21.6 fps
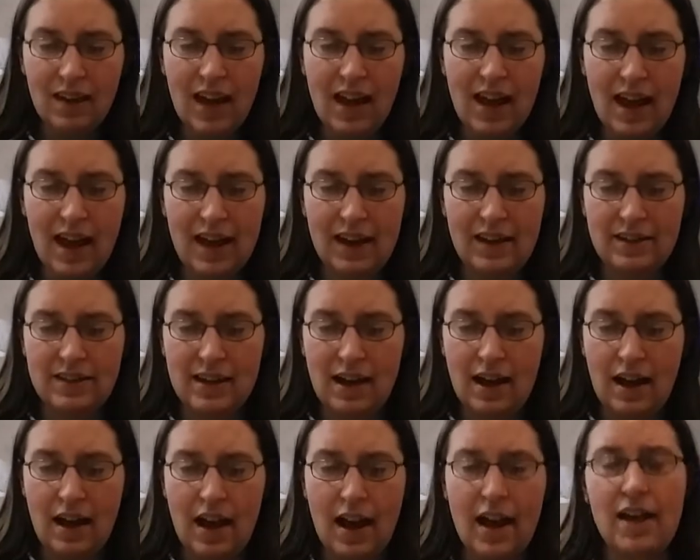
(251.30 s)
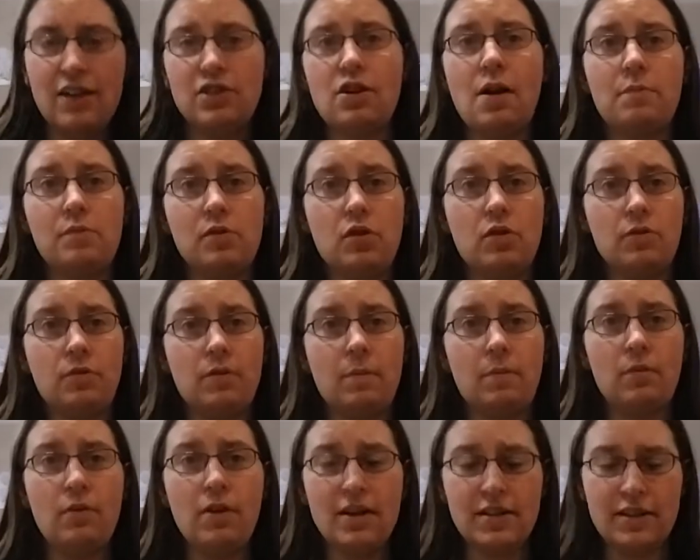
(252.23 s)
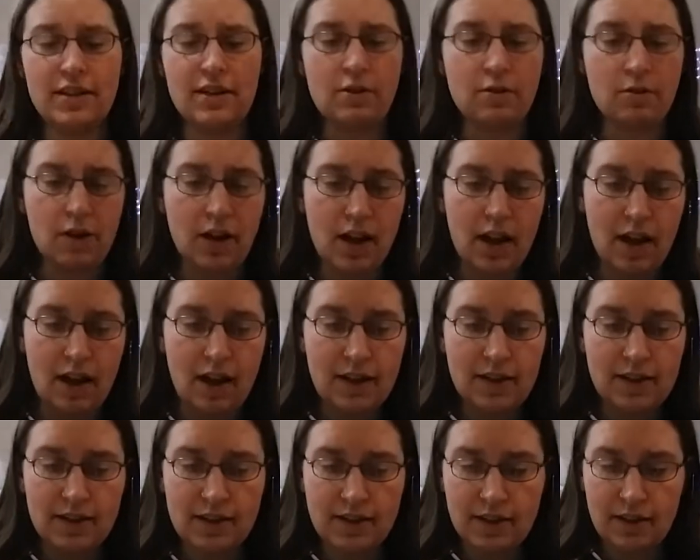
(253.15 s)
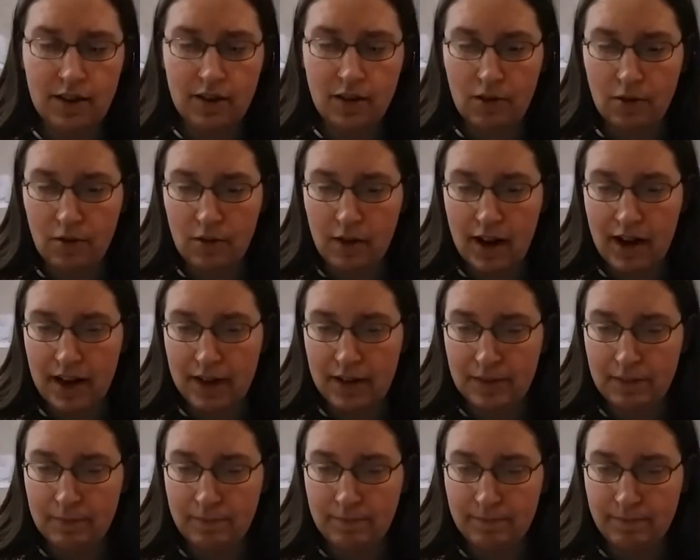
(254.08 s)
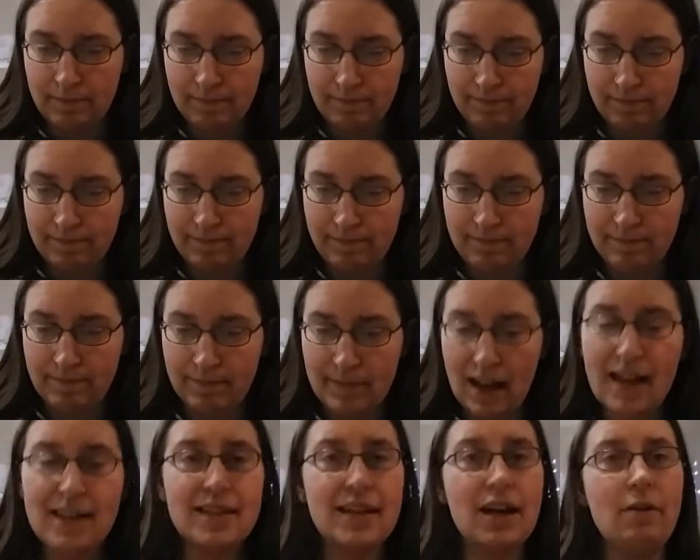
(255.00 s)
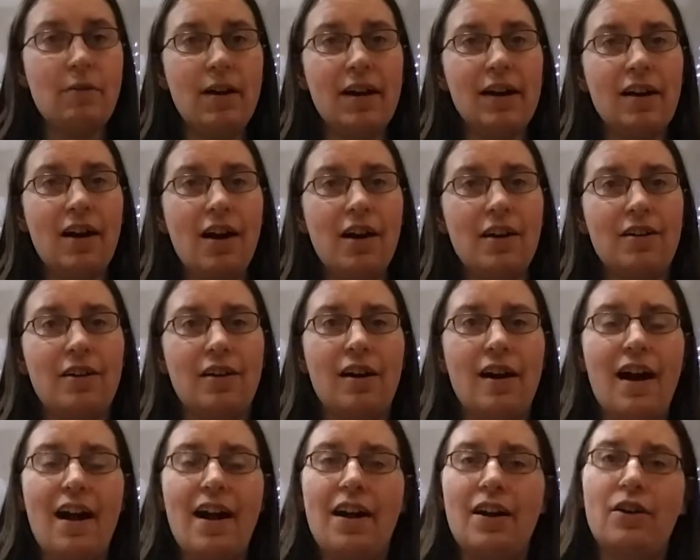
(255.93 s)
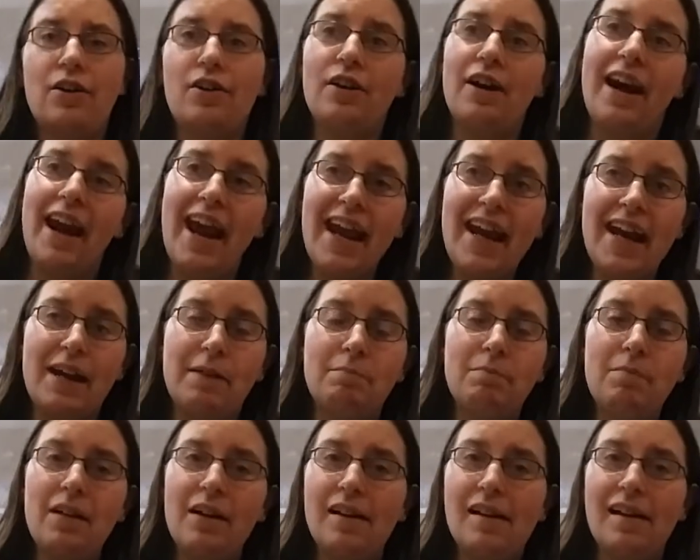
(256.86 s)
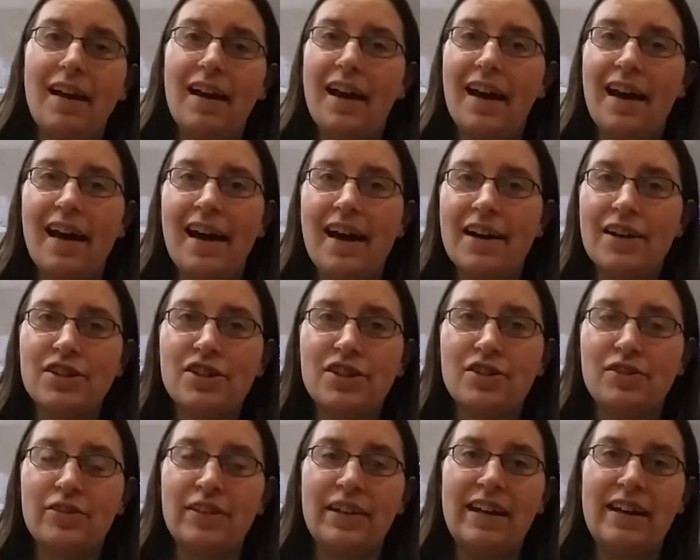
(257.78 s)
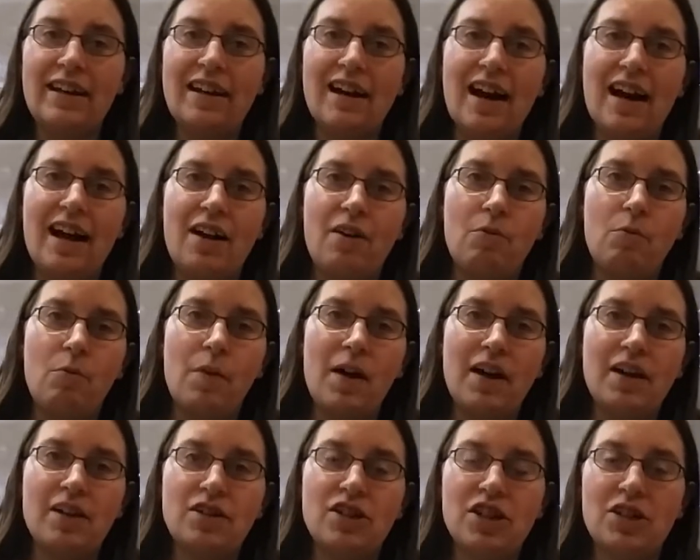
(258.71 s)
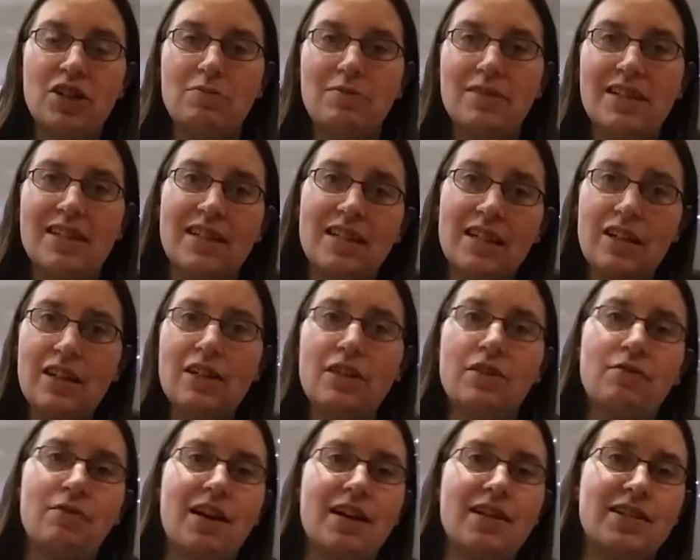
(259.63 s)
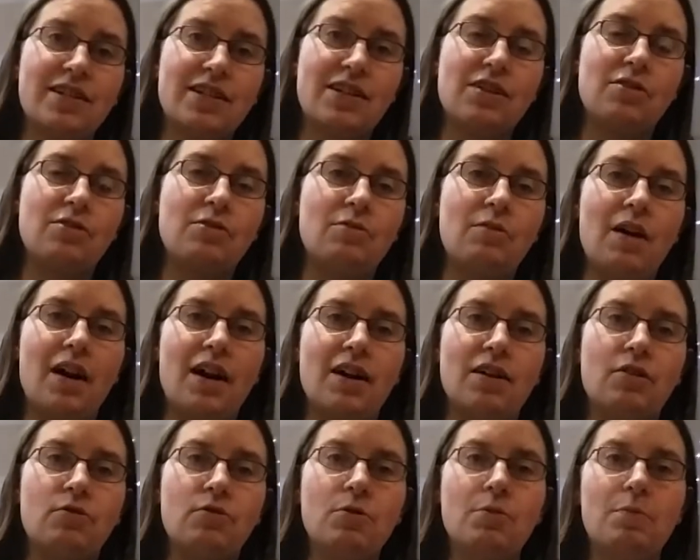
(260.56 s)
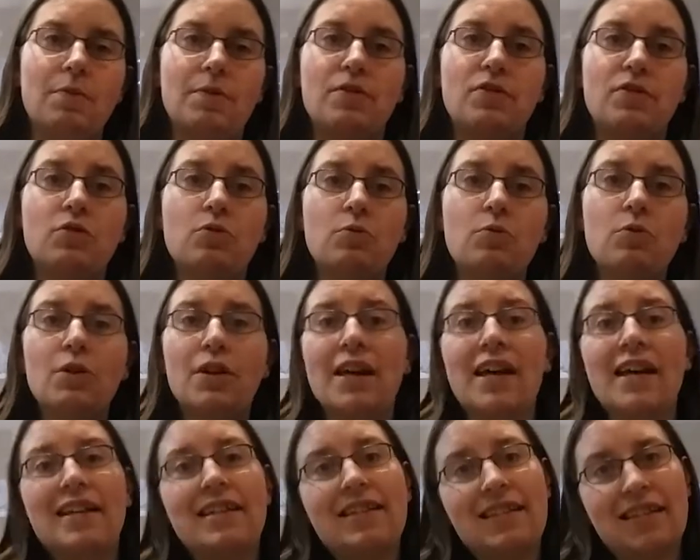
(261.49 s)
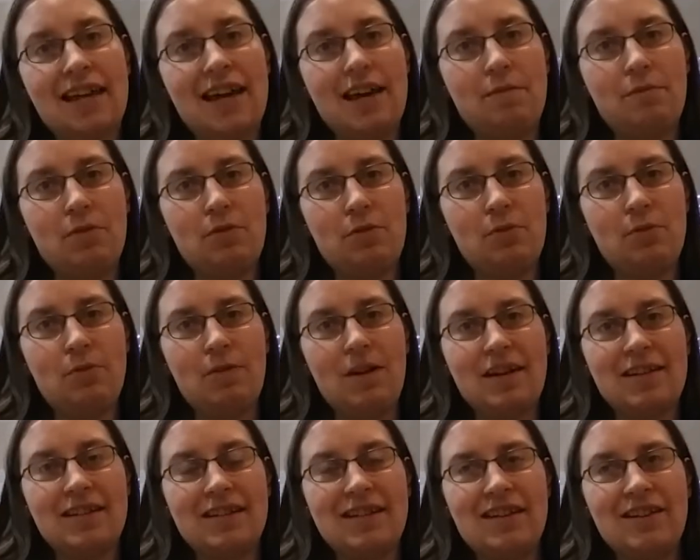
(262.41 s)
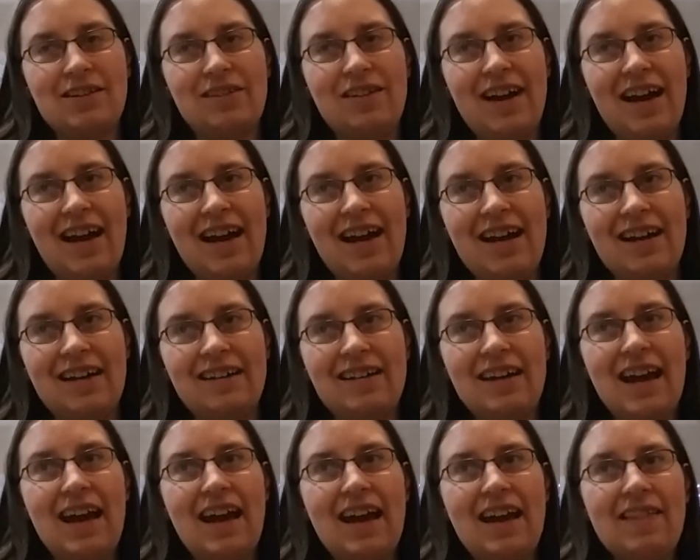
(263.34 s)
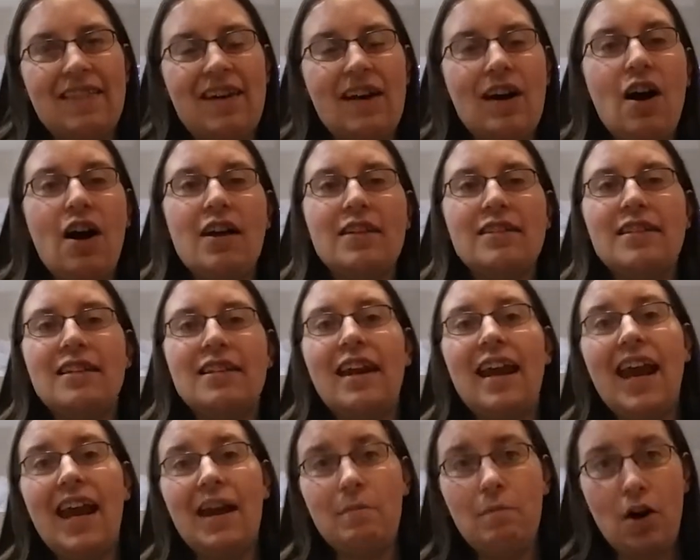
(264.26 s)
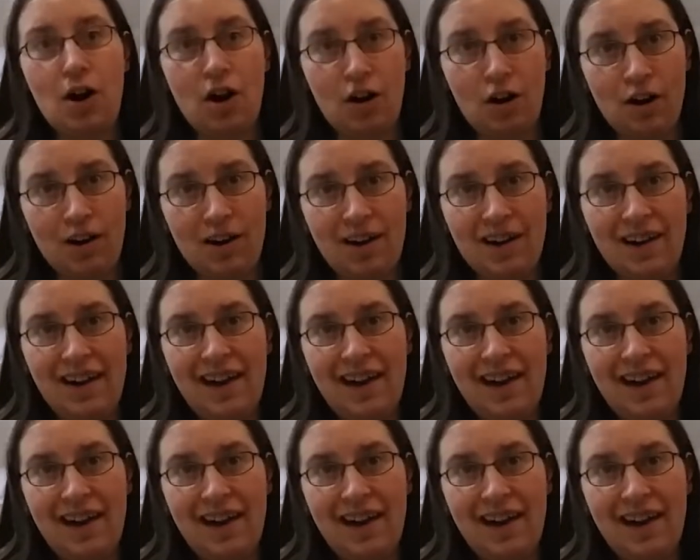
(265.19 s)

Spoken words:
and I adopted her from the rescue. So that's how I got her. Her name, actually, when she was still at the rescue, a group of school kids came through the rescue, and they got to name her.